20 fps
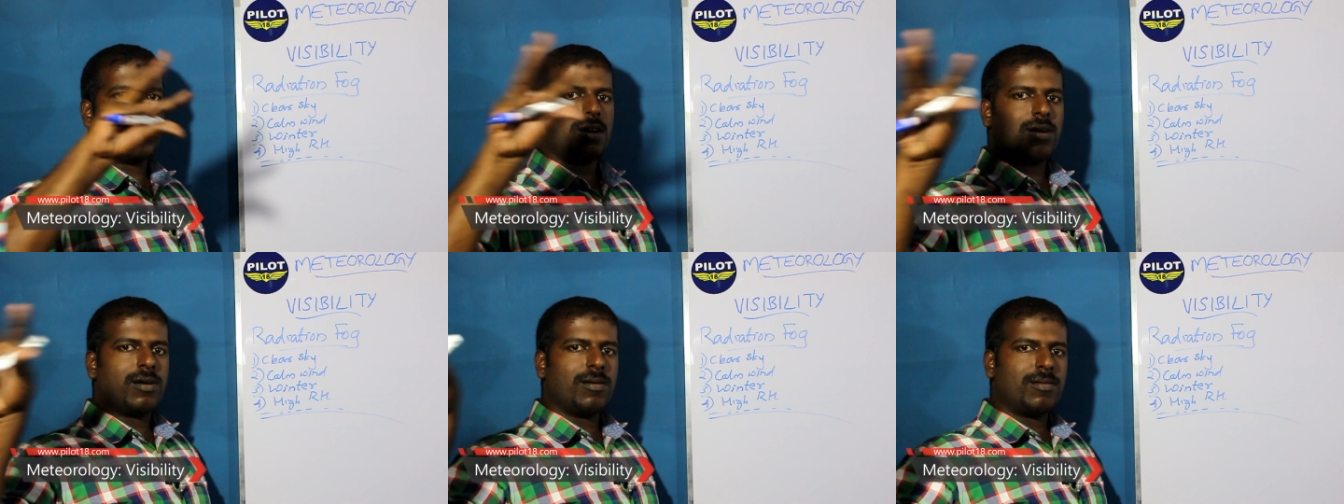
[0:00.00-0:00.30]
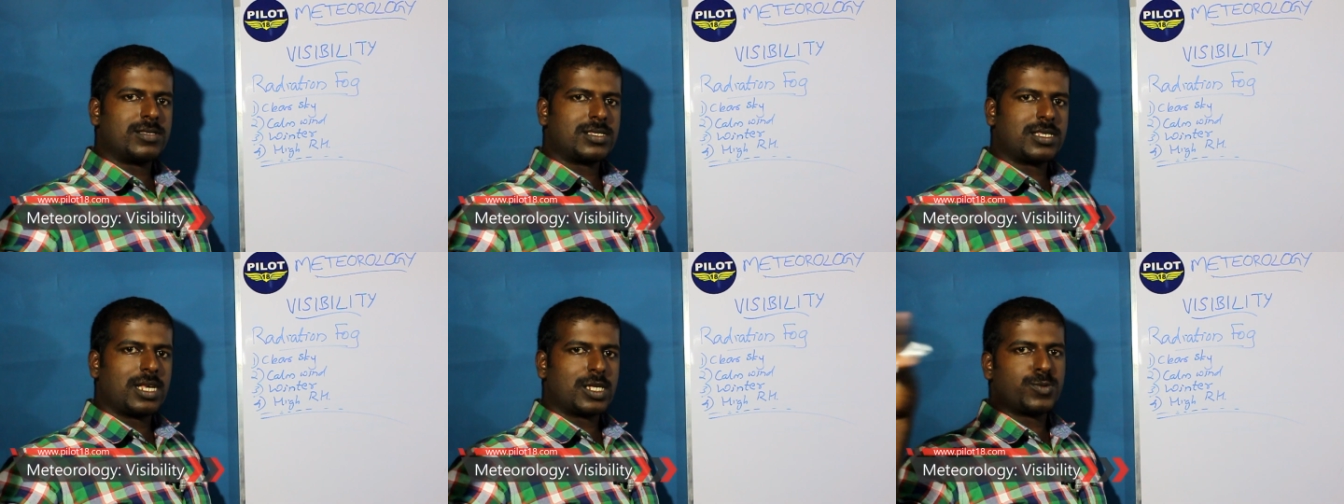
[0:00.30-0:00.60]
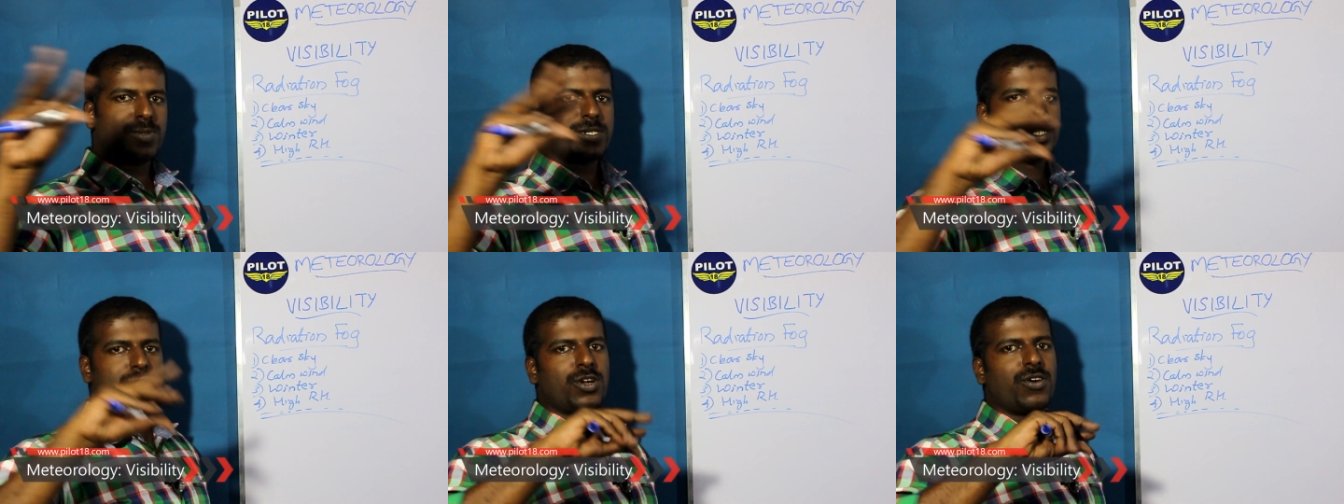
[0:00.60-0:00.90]
uh,
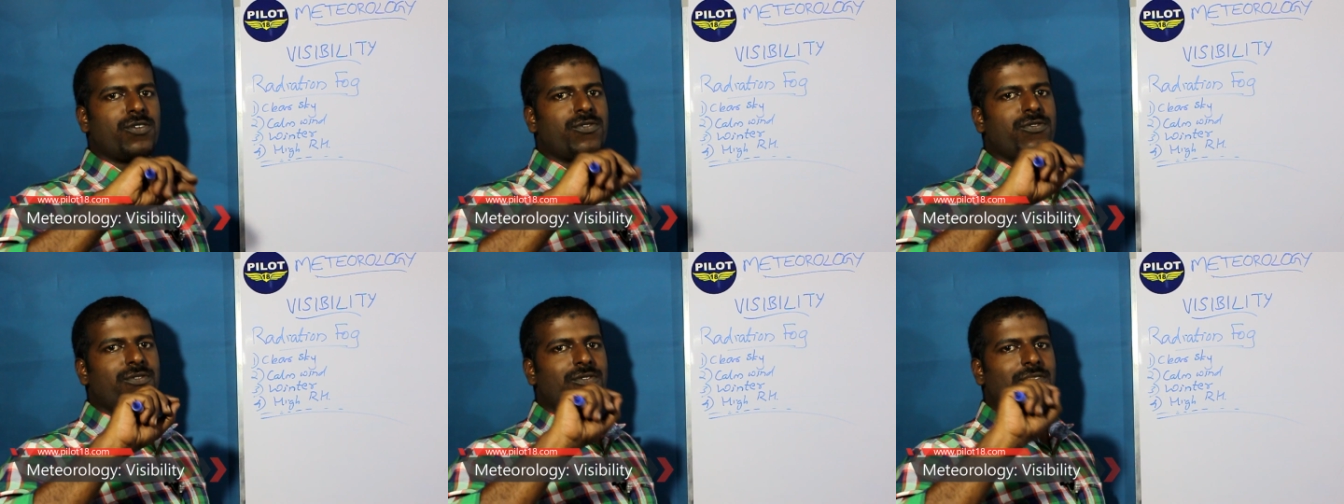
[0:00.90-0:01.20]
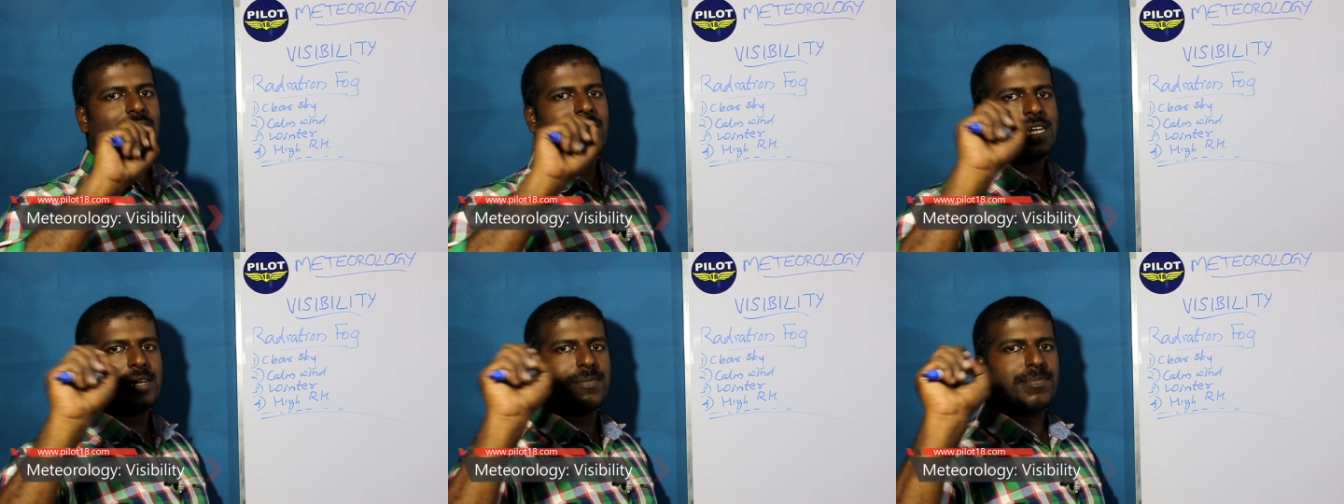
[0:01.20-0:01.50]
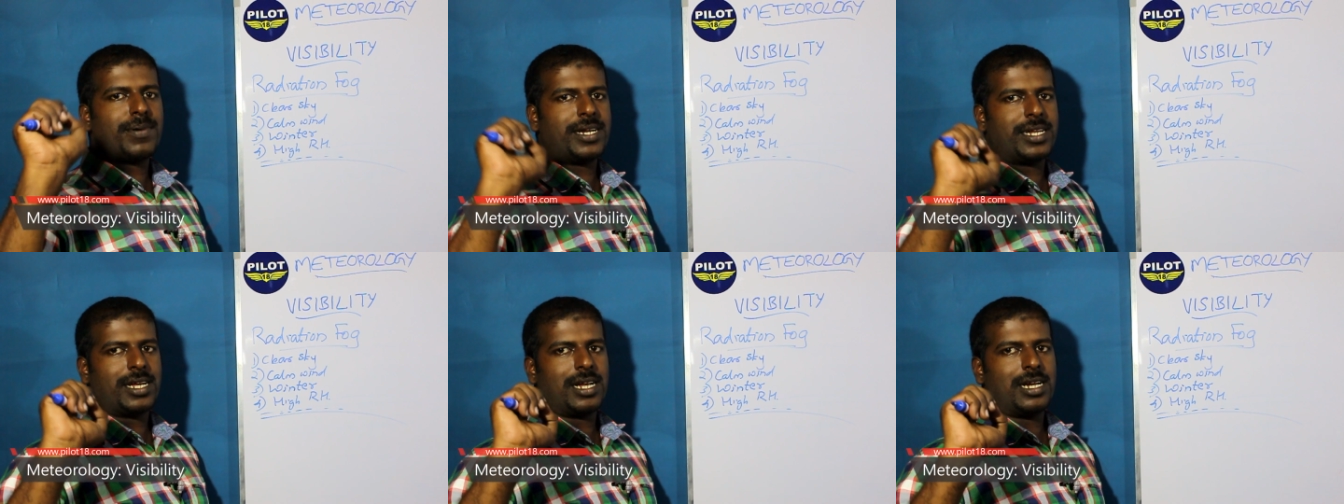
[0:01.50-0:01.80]
suspension of water
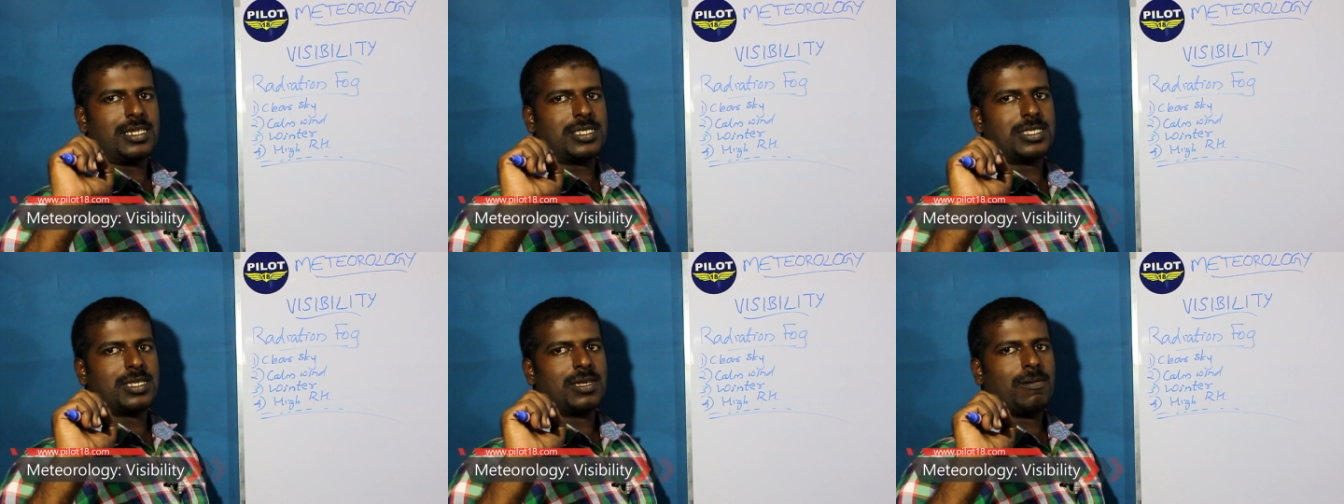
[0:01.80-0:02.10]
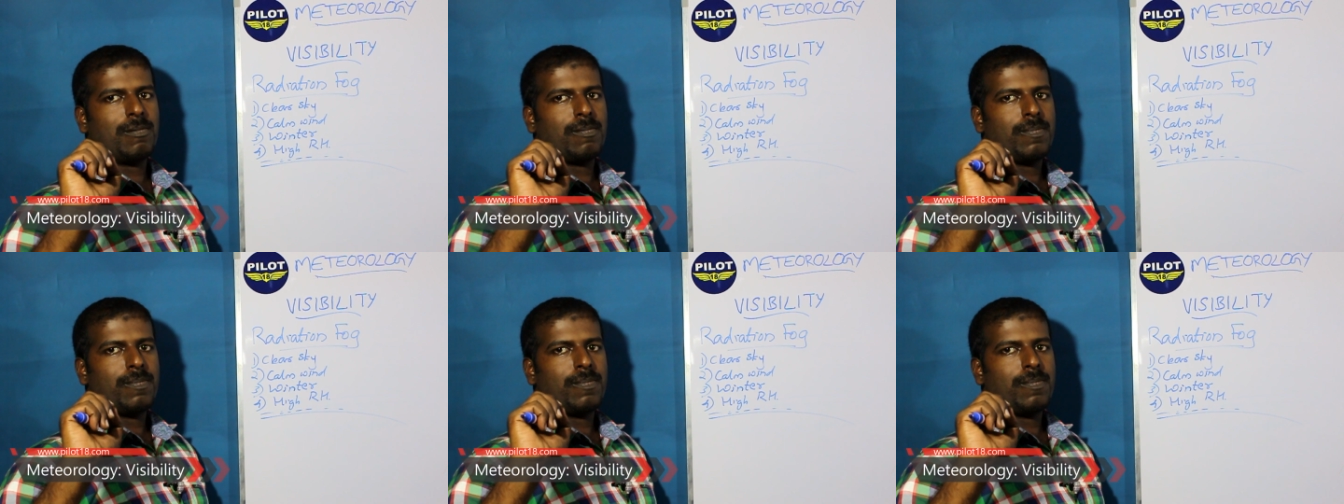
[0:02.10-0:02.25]
particles.